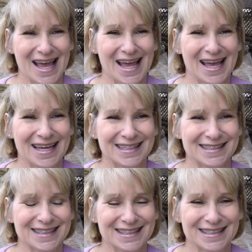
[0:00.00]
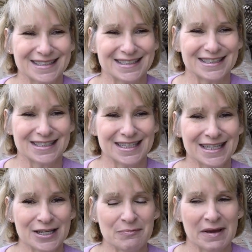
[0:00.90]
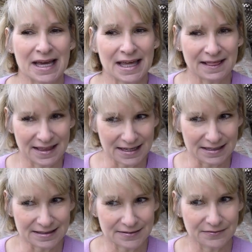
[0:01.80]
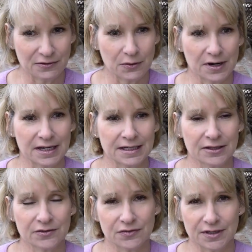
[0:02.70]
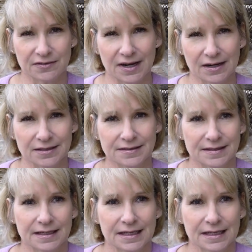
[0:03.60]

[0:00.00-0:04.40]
And she made this for another friend of ours